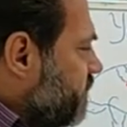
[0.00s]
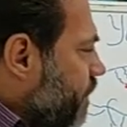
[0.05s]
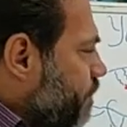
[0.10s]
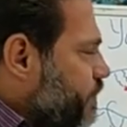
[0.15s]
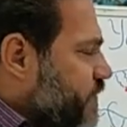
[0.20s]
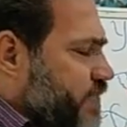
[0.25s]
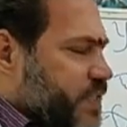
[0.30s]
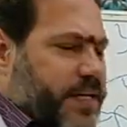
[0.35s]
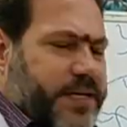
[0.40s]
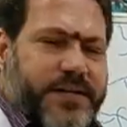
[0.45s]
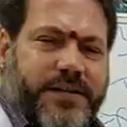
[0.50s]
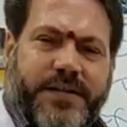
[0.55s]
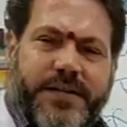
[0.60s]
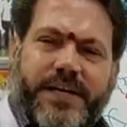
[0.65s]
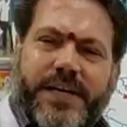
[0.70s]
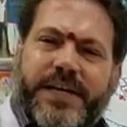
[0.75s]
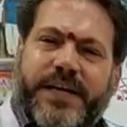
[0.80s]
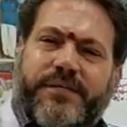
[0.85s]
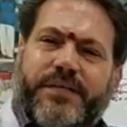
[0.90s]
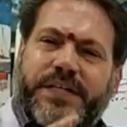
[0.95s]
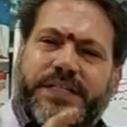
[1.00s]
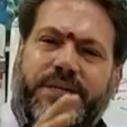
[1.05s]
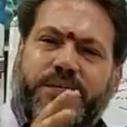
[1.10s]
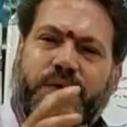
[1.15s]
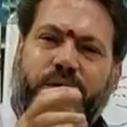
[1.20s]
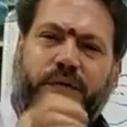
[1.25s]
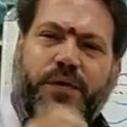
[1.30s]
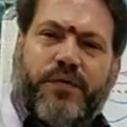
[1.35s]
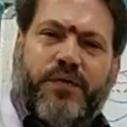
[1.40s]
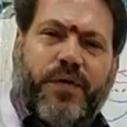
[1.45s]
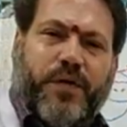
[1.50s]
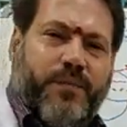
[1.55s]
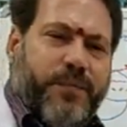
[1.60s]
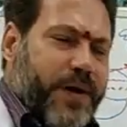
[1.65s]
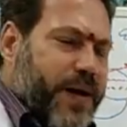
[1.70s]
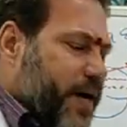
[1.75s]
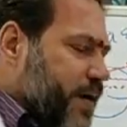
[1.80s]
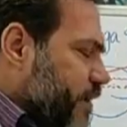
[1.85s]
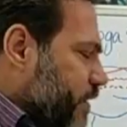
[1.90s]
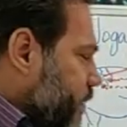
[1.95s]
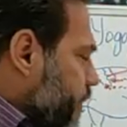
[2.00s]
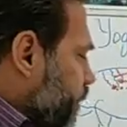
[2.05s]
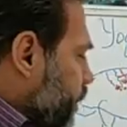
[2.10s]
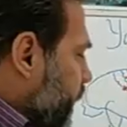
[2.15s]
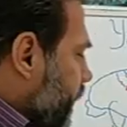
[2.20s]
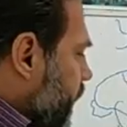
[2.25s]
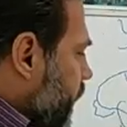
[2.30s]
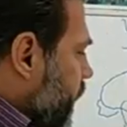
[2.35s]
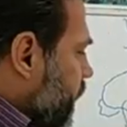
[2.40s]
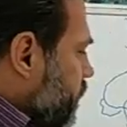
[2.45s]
represented in a very beautiful manner.